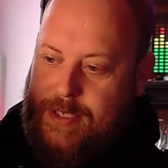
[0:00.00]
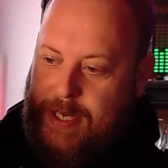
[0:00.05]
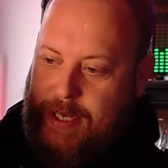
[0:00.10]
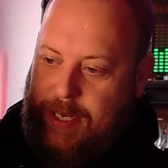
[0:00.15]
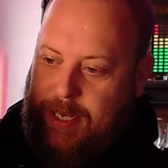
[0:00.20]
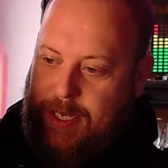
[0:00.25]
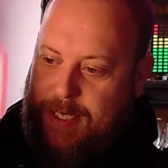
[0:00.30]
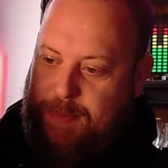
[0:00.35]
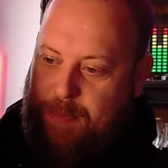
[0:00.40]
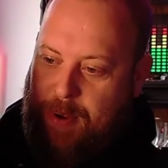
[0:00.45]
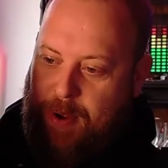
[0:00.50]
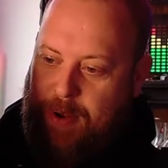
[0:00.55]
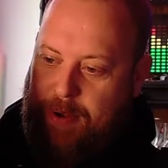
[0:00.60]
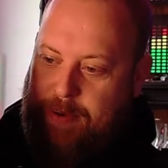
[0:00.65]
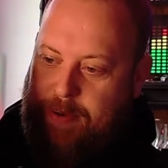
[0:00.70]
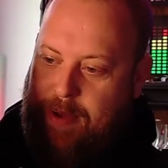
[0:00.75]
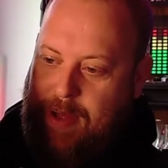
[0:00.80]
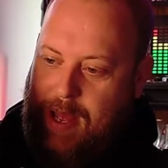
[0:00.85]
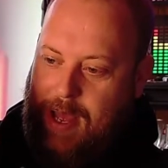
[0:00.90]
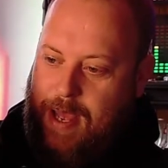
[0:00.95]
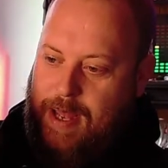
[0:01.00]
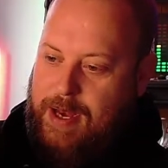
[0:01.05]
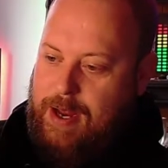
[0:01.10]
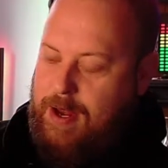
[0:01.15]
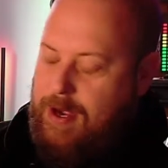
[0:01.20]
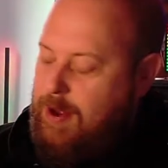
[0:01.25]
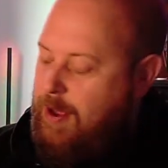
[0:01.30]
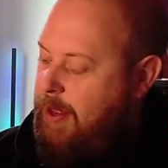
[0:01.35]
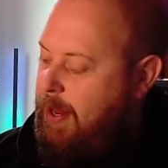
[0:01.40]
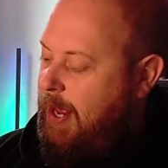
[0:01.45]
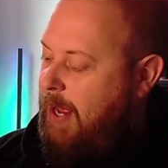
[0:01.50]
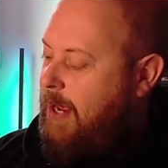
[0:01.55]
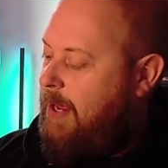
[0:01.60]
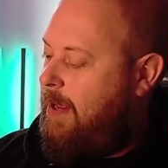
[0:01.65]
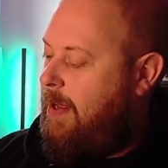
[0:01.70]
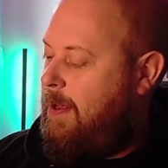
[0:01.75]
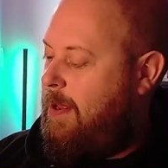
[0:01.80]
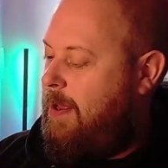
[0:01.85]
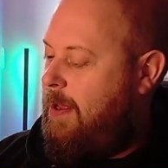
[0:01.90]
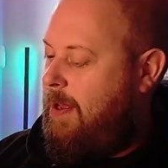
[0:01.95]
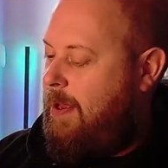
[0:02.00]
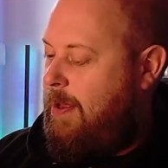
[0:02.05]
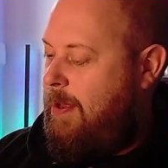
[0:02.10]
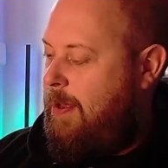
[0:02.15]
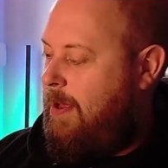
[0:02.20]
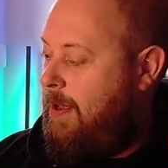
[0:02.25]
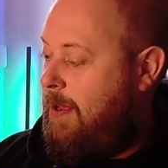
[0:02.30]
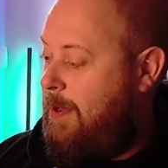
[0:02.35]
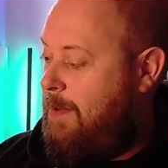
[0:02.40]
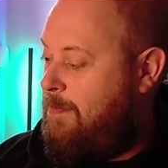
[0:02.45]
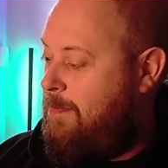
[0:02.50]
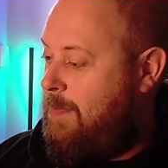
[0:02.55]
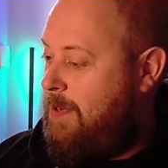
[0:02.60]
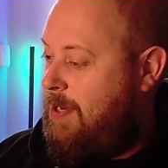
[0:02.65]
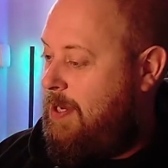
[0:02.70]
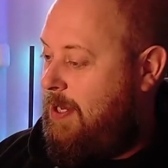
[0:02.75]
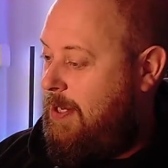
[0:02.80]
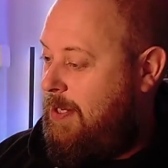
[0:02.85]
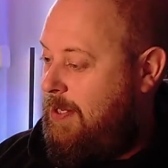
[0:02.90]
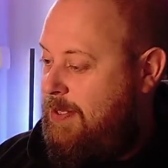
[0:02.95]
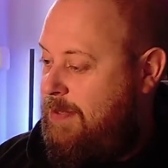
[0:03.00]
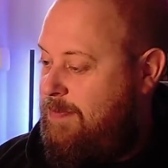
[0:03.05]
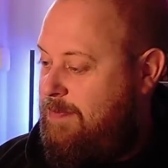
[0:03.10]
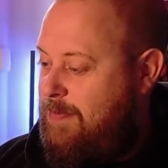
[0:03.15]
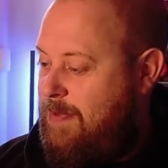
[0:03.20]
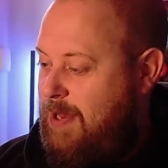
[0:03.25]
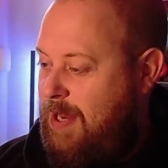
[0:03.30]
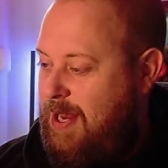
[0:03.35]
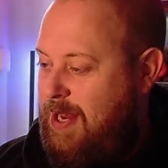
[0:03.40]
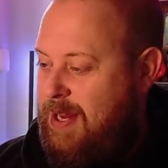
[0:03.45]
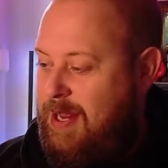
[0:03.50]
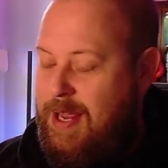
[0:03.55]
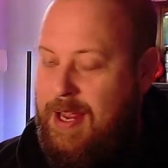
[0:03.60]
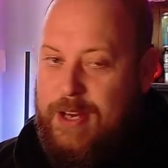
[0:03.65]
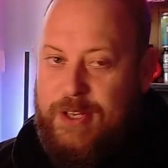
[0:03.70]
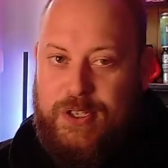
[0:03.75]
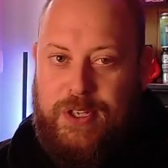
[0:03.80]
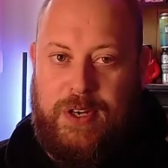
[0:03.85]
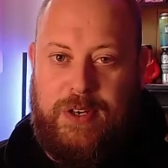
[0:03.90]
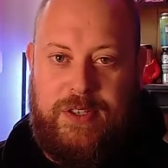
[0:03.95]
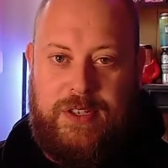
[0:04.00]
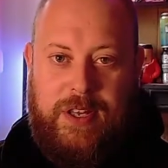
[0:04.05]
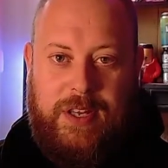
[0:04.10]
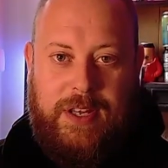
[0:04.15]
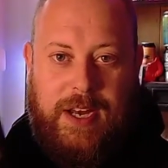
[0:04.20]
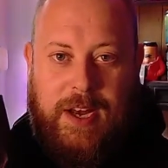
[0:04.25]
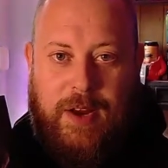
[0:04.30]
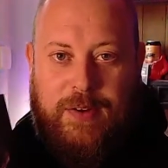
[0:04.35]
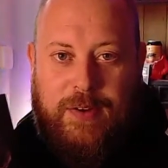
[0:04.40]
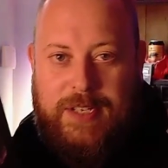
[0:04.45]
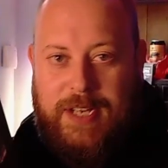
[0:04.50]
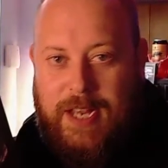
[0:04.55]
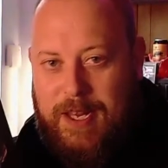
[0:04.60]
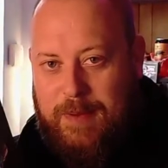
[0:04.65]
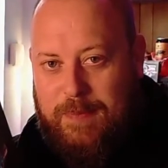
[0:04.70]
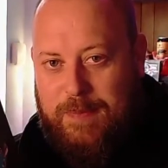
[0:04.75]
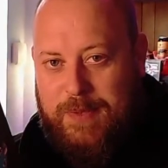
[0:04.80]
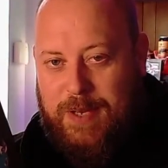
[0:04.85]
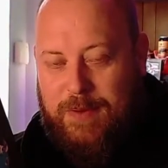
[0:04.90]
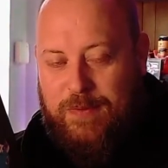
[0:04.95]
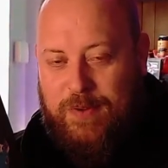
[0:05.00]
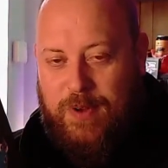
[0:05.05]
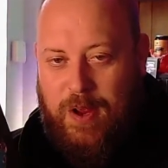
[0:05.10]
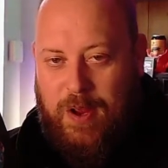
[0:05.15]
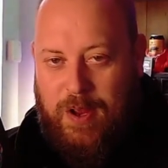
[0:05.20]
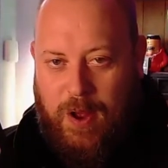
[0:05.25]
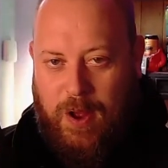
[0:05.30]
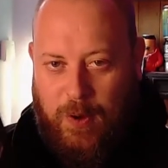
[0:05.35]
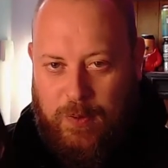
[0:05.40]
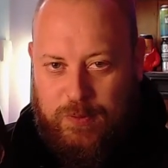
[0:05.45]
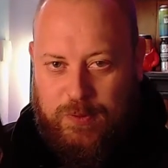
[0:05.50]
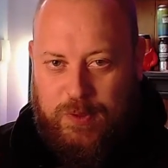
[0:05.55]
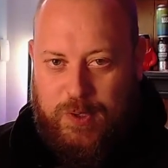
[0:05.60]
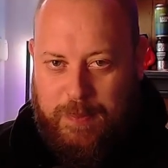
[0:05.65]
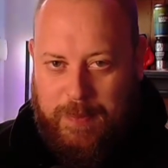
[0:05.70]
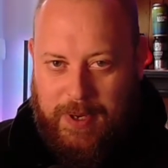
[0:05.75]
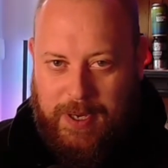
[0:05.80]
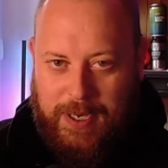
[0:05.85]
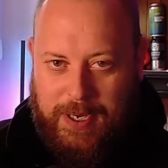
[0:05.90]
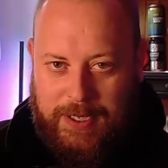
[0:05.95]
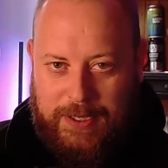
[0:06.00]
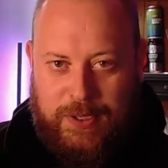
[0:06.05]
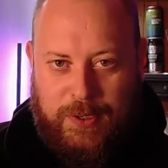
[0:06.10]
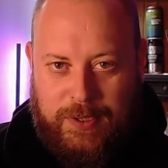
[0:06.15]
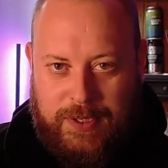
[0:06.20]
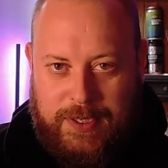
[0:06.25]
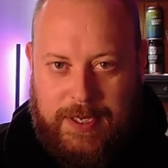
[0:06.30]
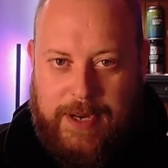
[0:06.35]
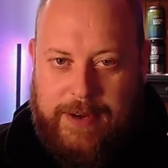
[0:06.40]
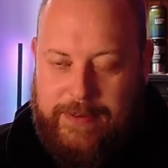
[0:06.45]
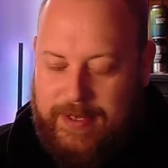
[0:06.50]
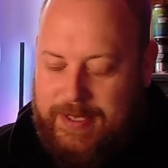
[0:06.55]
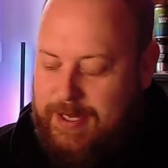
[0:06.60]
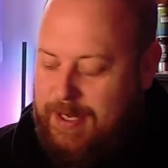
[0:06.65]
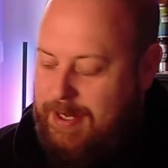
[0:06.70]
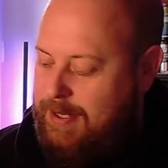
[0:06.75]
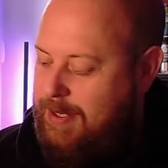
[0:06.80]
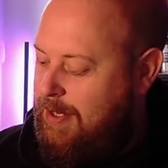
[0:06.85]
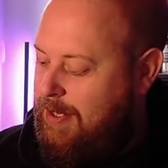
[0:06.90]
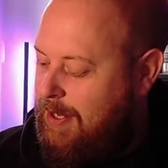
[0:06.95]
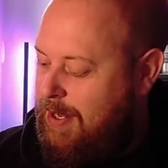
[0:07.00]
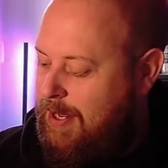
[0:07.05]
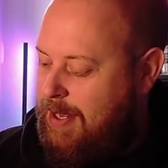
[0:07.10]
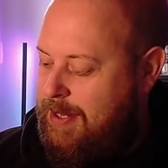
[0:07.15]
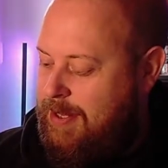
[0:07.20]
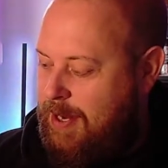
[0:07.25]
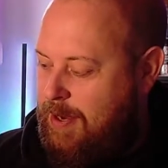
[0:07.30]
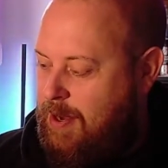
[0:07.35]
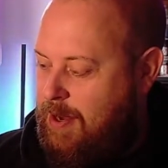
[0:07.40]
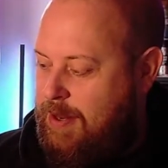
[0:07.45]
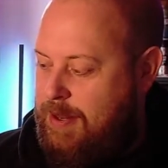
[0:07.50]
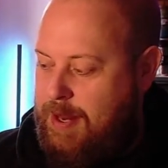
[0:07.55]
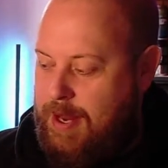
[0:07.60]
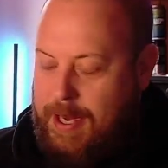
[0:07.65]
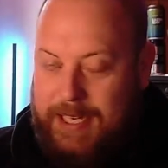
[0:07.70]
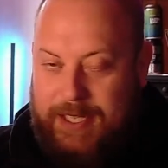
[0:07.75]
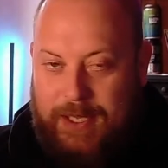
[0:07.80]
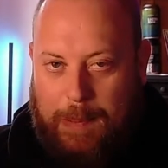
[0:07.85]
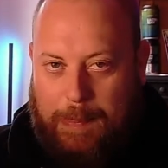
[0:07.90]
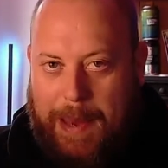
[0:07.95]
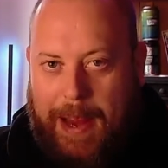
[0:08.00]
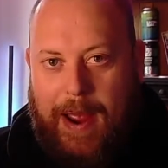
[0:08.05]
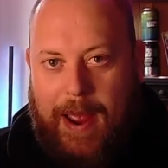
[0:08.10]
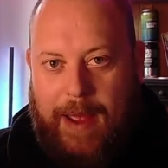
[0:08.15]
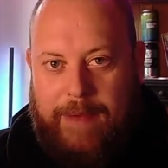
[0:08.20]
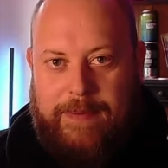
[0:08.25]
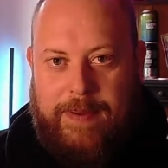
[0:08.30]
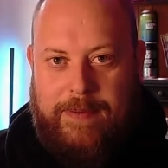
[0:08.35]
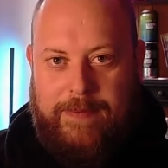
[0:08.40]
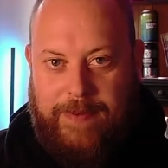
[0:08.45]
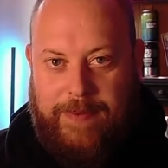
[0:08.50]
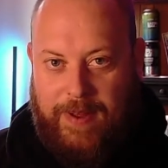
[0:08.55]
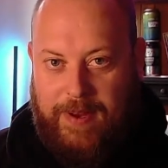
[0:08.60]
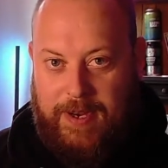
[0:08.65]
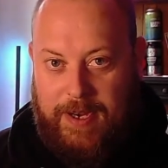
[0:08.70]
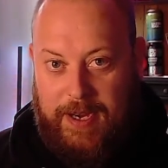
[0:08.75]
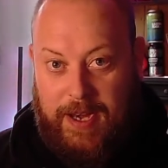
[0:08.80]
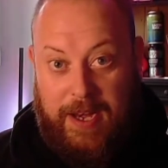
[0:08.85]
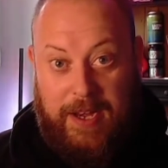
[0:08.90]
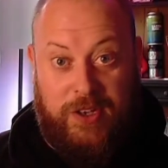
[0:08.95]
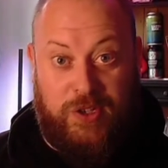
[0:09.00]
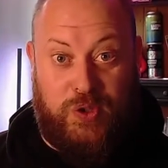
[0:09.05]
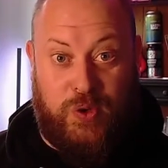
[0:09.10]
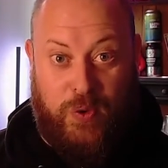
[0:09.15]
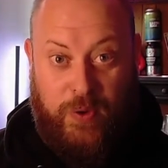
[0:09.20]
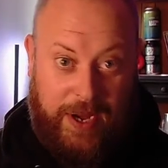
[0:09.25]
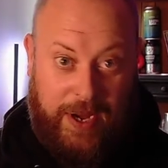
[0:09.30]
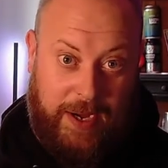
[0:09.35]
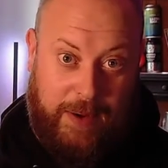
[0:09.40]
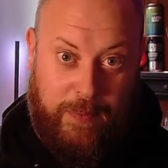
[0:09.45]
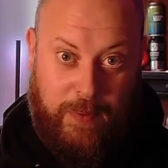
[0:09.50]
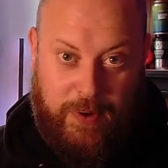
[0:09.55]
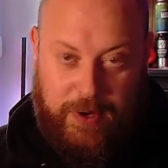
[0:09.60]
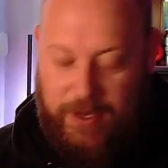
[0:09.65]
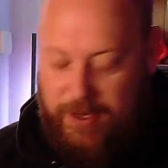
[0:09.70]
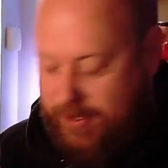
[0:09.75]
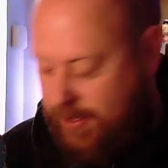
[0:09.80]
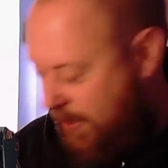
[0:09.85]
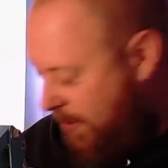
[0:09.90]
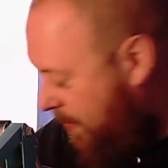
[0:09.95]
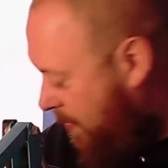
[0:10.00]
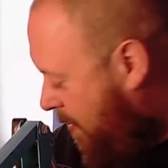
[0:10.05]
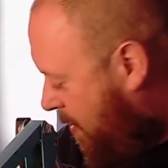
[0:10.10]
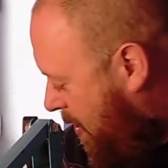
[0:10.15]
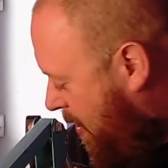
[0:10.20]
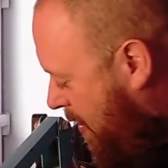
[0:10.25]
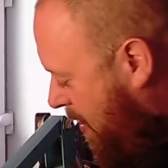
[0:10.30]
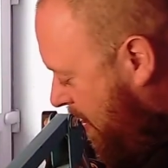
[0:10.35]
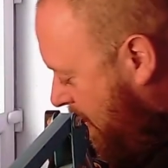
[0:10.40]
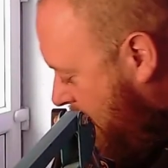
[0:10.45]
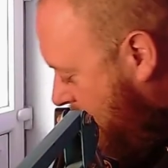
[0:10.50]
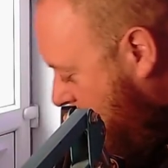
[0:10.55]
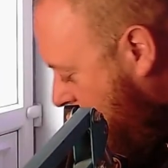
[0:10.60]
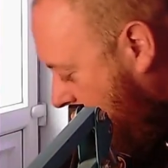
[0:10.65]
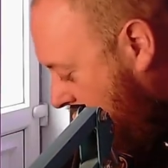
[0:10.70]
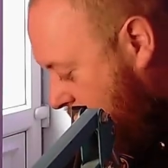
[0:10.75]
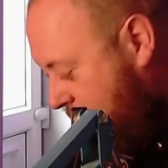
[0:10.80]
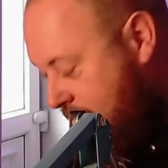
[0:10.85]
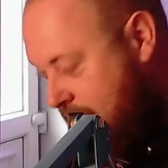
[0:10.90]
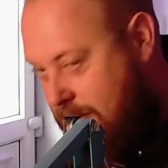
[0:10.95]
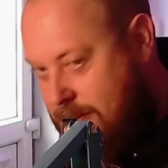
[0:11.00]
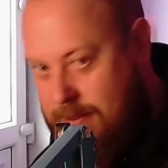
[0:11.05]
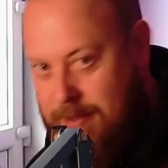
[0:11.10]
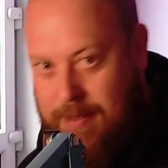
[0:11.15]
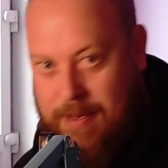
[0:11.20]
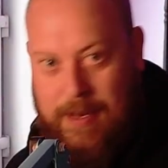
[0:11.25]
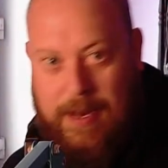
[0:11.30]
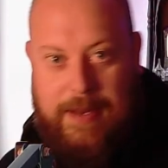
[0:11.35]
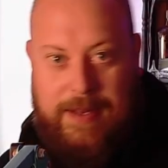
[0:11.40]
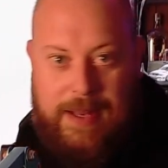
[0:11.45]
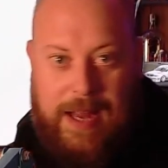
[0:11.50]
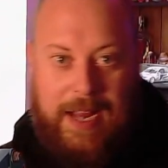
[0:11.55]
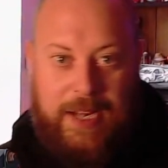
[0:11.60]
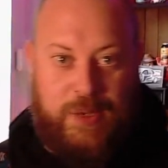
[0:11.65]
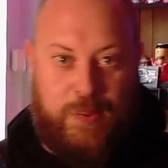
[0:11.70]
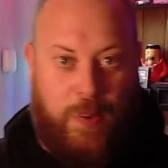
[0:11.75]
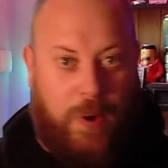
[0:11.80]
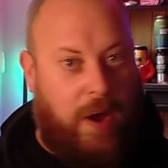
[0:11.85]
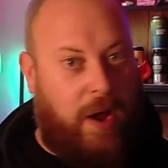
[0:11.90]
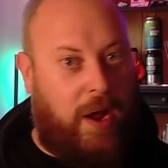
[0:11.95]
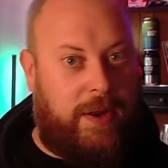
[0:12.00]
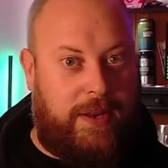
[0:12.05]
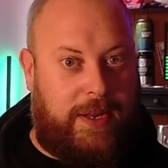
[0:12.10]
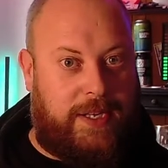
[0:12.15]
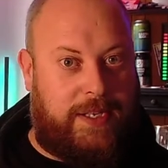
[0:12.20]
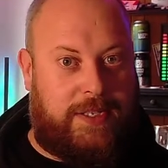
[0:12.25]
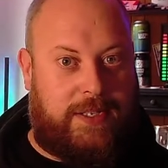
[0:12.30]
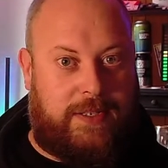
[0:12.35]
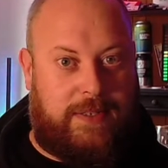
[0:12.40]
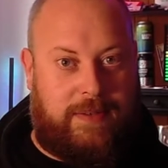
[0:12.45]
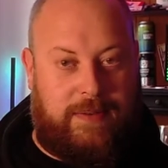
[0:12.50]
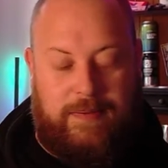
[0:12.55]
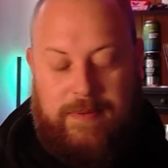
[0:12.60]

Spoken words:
cheeky smile, and I like that because it shows that they don't take themselves ultimately too seriously. It's about having fun and enjoying what you do, and that's what this